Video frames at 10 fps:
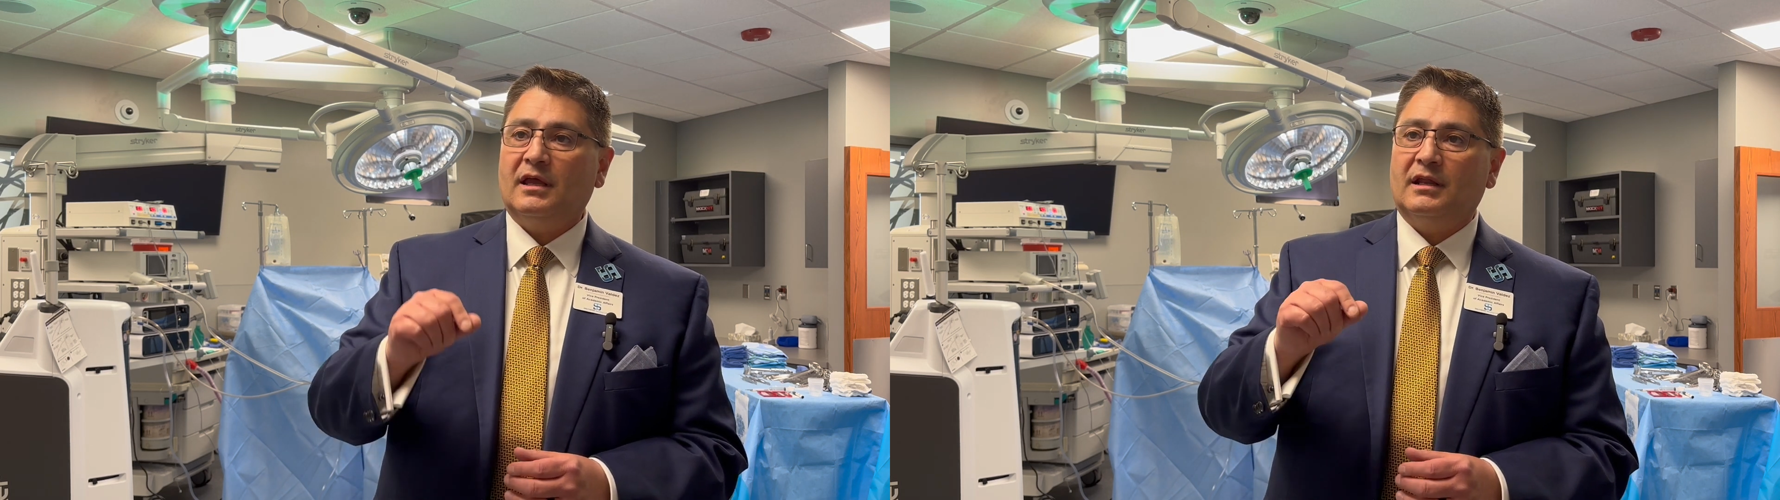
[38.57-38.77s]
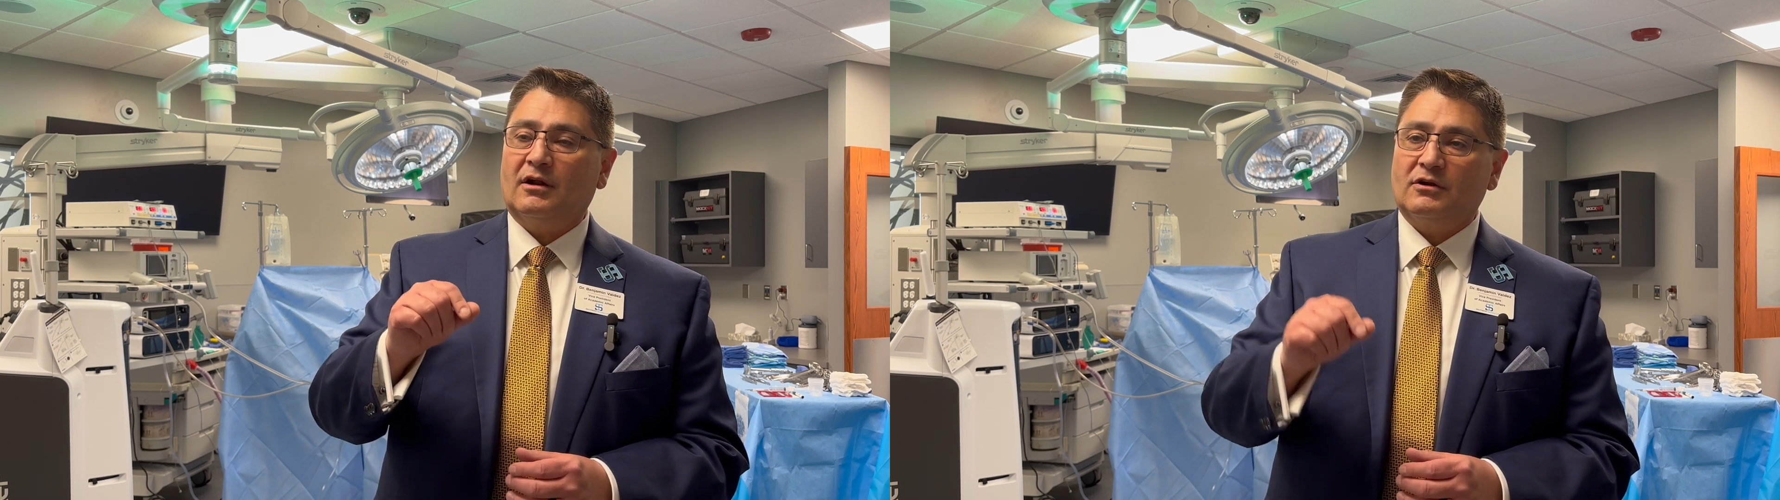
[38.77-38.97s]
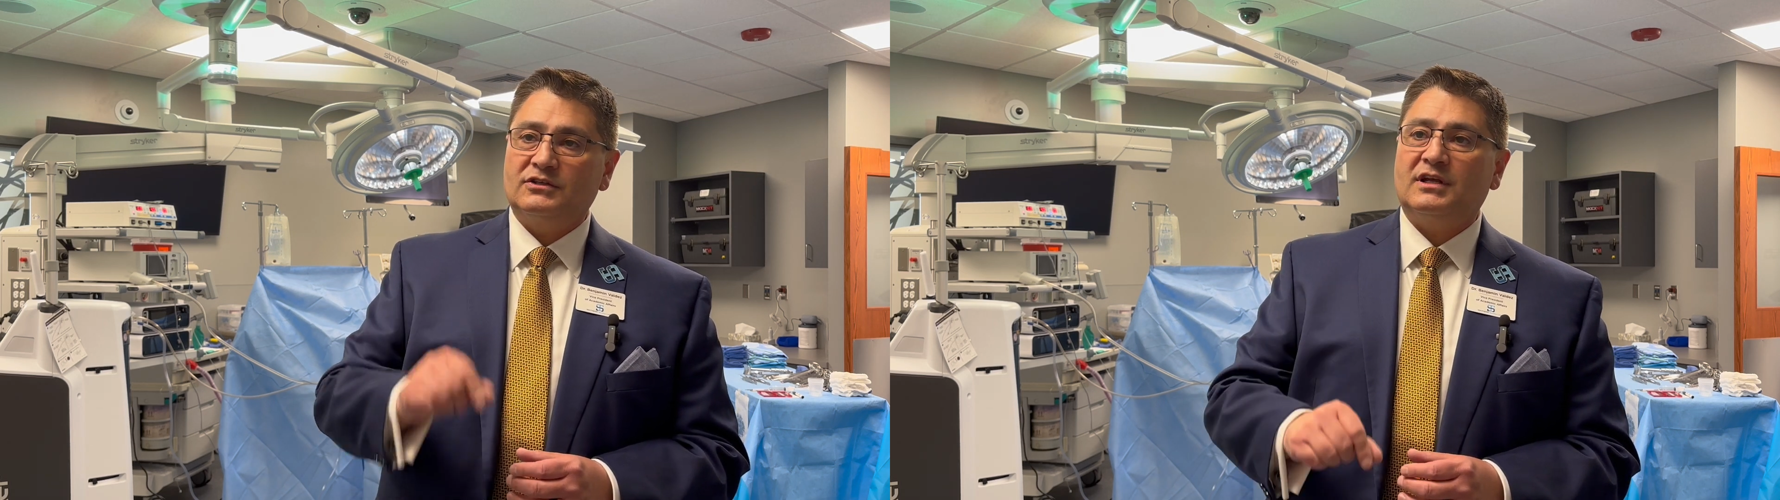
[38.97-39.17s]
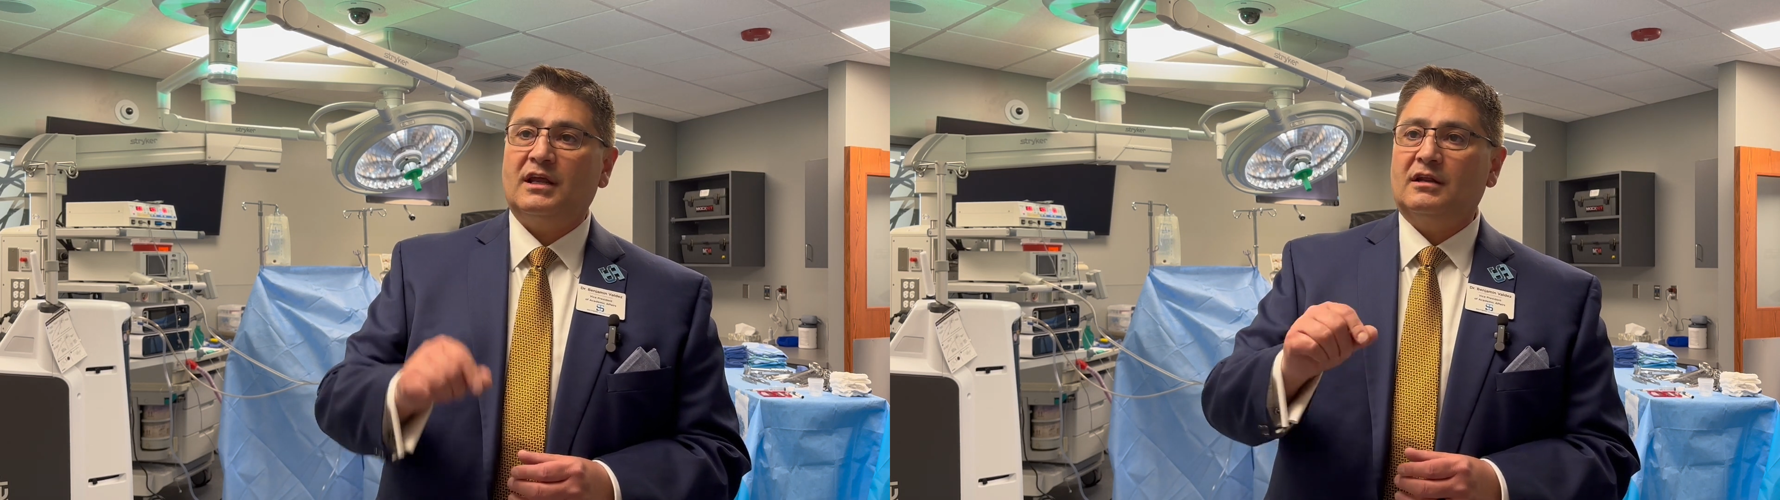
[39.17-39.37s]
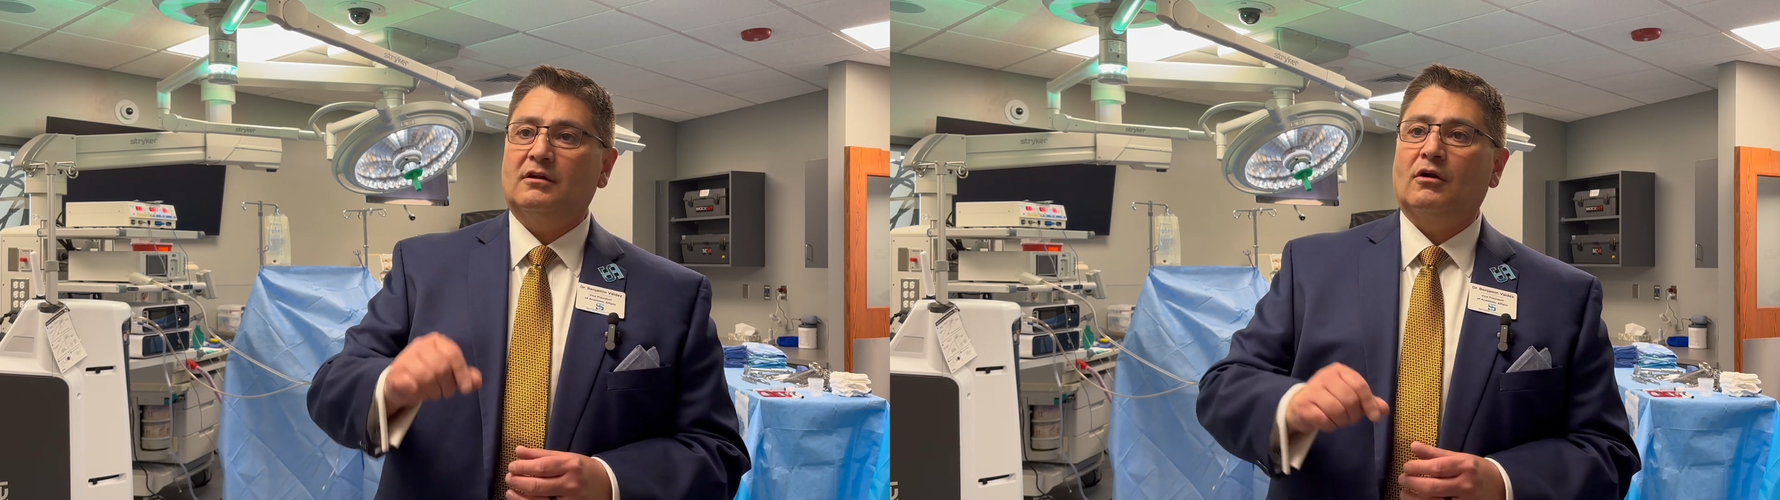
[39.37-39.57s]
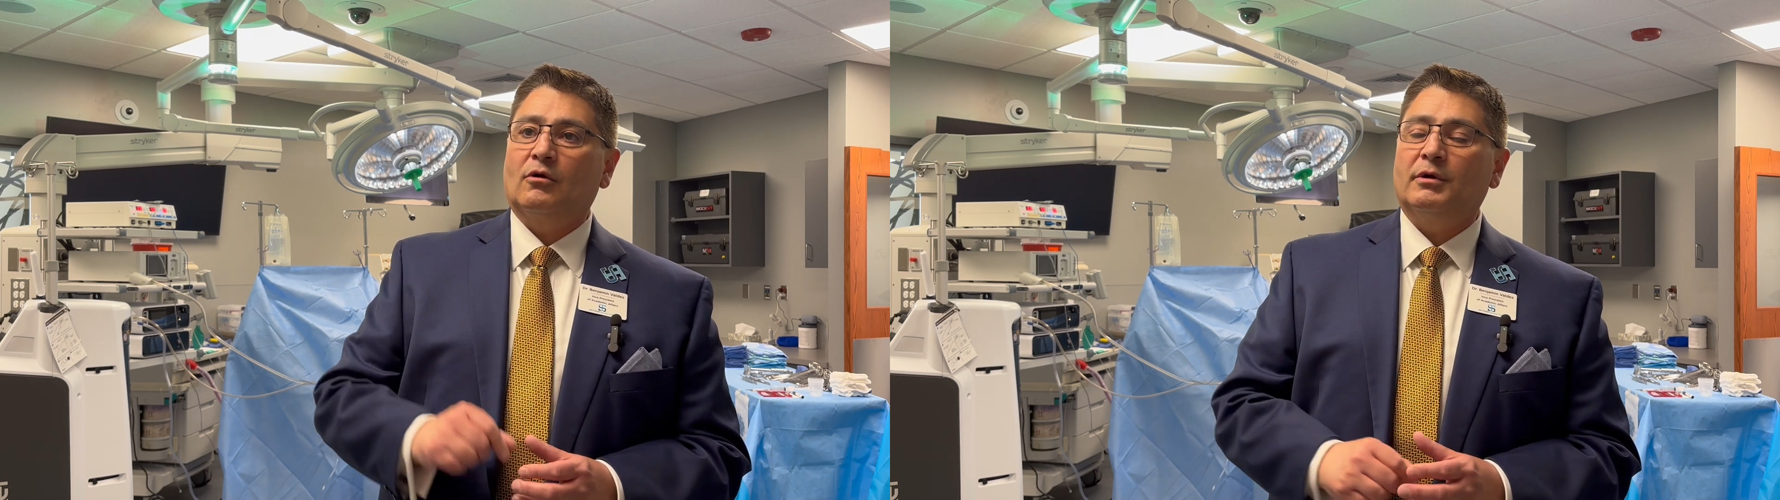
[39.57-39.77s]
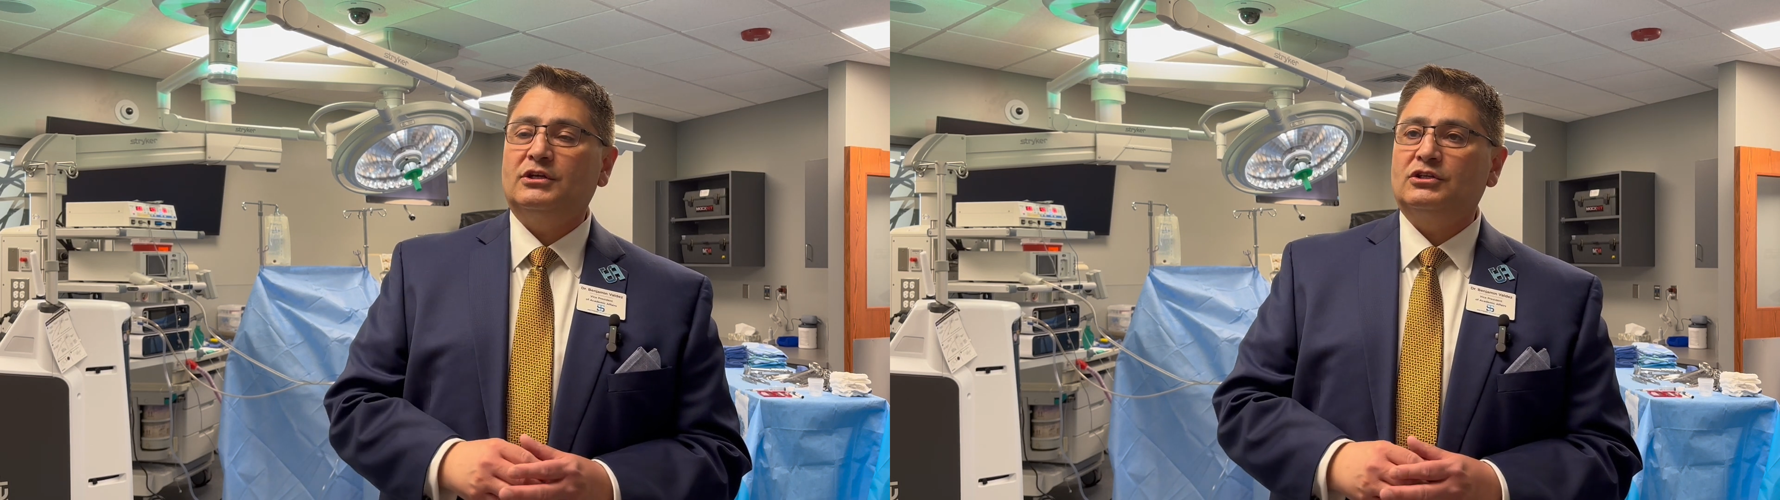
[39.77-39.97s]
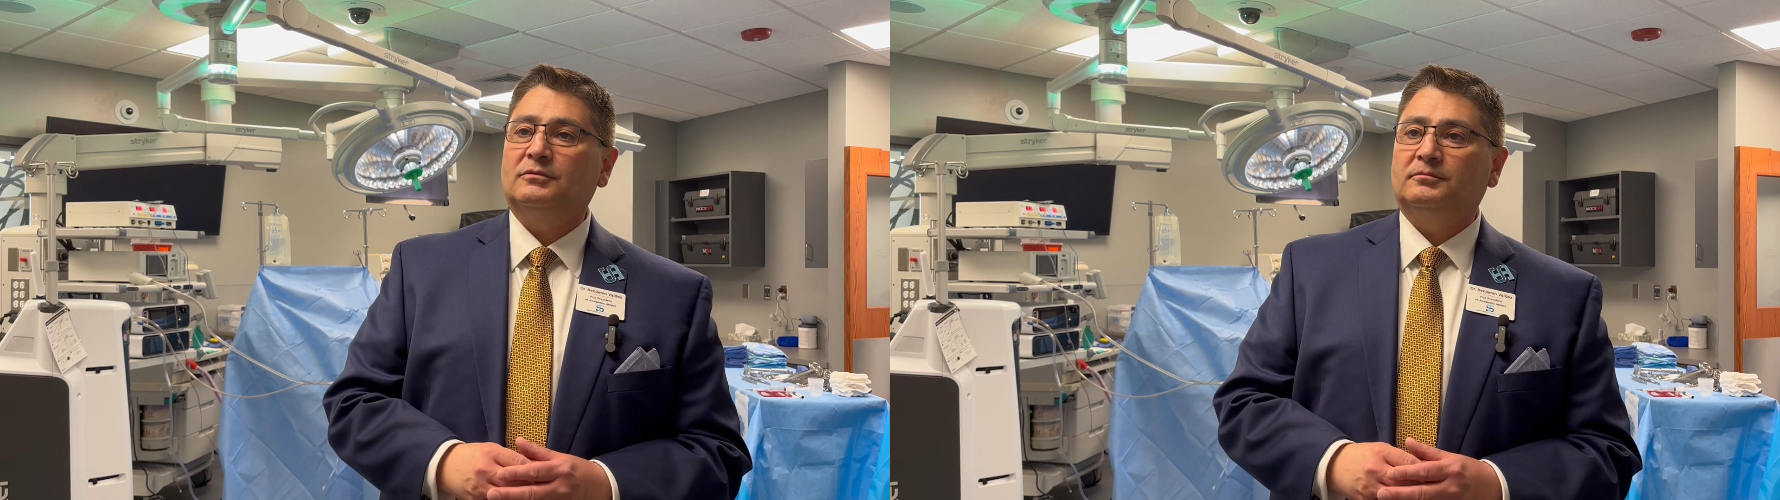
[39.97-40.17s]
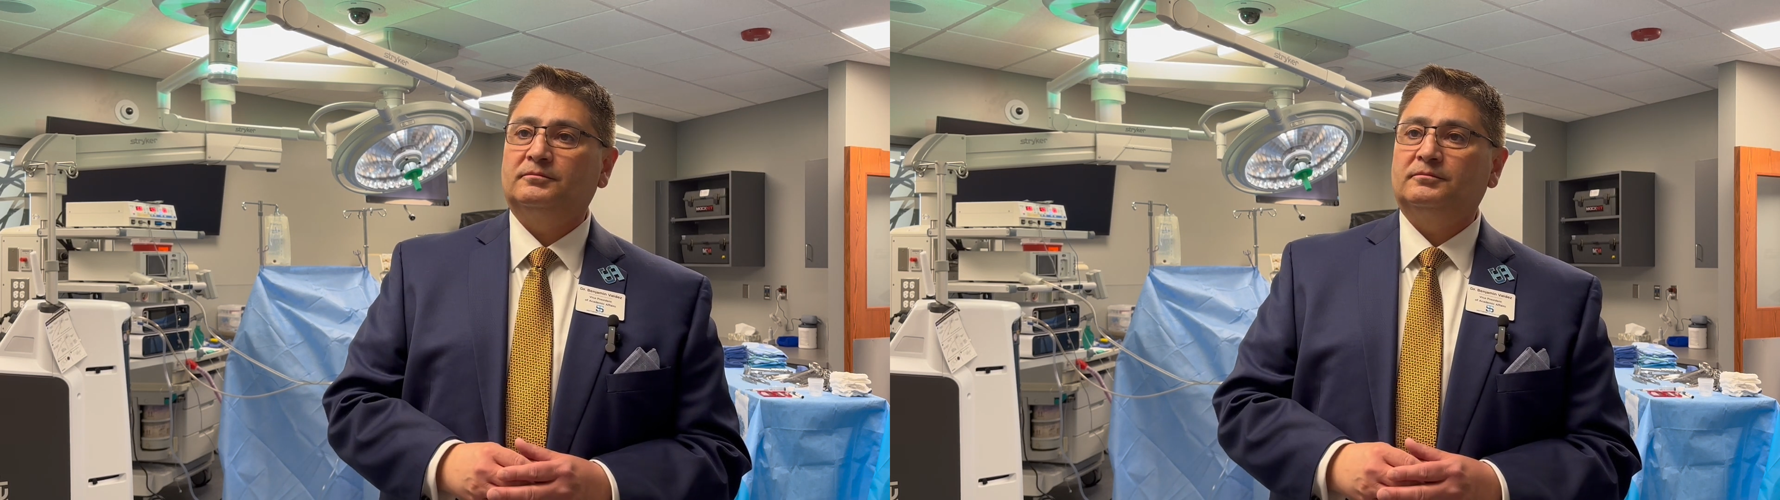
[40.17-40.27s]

and in our state and in our region.